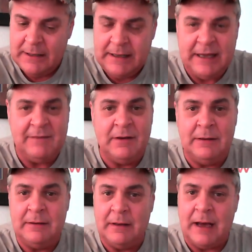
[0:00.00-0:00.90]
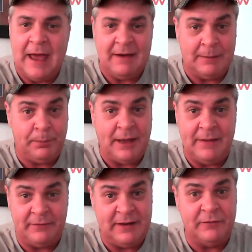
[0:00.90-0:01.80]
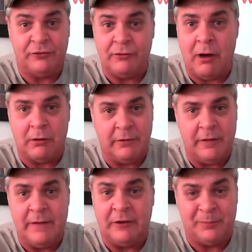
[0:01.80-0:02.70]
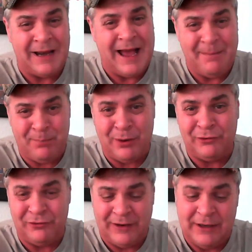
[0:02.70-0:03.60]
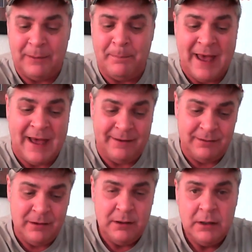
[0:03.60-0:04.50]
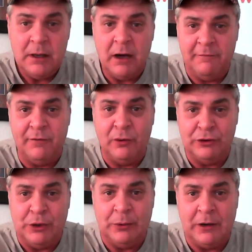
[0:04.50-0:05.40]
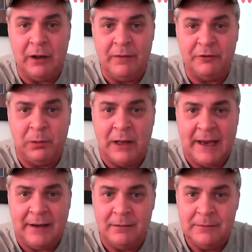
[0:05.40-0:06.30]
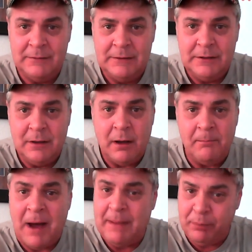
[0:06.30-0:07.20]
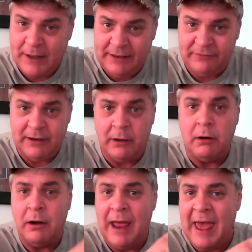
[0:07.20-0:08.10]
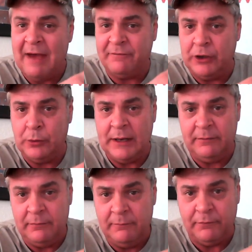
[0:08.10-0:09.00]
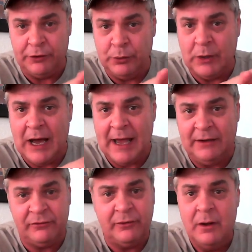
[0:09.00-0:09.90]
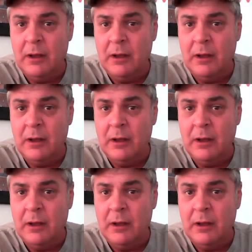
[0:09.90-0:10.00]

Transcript: Even, I had a play that's even stronger than this, but I'm personally going to bet a full unit on this play. My plays here are half unit for you guys.